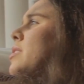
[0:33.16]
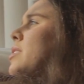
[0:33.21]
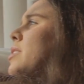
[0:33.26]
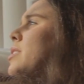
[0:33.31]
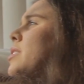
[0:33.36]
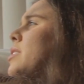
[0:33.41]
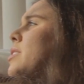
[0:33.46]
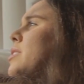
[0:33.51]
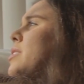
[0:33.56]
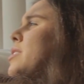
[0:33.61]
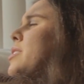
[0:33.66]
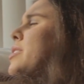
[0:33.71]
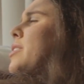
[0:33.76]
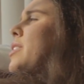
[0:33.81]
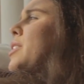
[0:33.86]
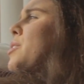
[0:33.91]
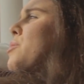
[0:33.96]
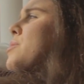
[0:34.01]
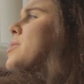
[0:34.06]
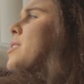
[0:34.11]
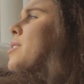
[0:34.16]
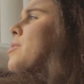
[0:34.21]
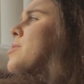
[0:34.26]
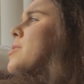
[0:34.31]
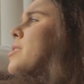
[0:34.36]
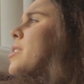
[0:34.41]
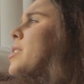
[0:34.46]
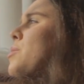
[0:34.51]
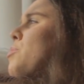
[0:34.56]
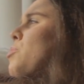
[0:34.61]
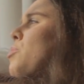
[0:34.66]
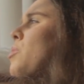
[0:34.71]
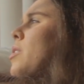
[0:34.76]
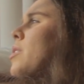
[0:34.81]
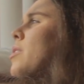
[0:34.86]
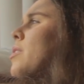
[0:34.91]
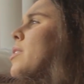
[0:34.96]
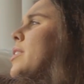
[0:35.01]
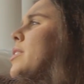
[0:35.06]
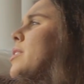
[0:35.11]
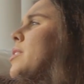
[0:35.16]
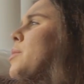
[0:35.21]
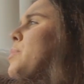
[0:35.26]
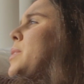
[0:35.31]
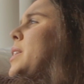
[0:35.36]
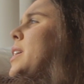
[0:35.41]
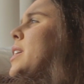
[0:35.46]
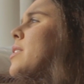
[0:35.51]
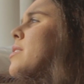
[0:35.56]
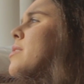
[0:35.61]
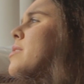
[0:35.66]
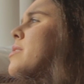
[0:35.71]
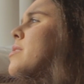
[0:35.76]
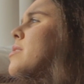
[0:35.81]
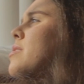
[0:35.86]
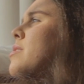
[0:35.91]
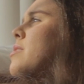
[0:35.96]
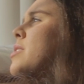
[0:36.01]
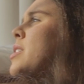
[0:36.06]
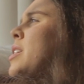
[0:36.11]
until I was outside watering the plants and